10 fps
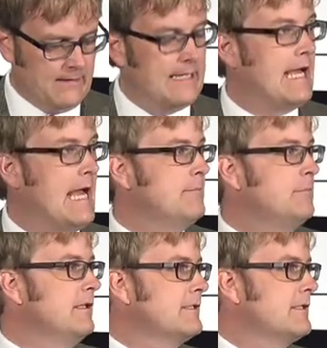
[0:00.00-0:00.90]
Like
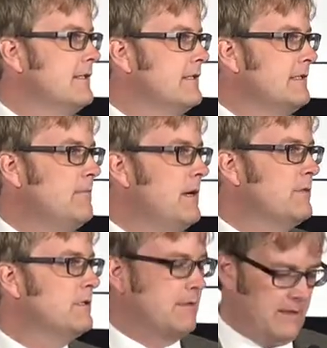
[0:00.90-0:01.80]
abolitionists and
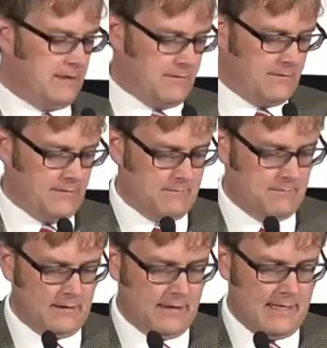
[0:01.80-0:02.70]
members of other
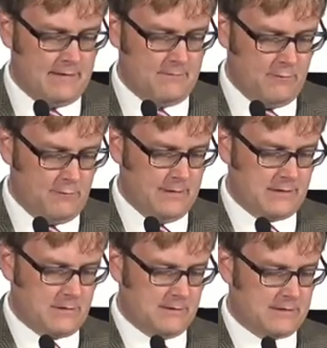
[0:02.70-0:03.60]
maligned
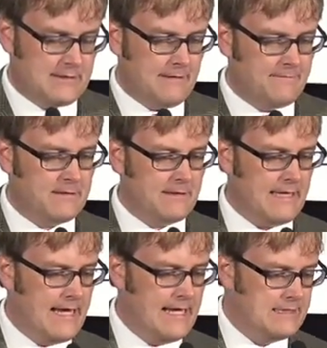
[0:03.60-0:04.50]
movements who had suffered at
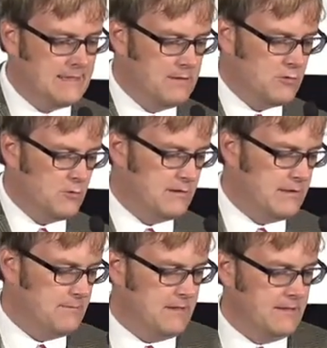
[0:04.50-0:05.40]
the hands of
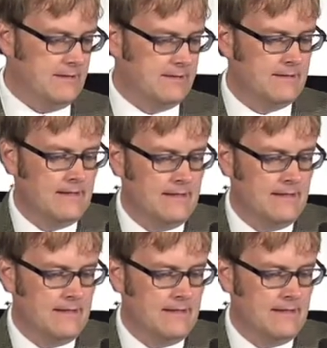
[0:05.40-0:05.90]
majority opinion,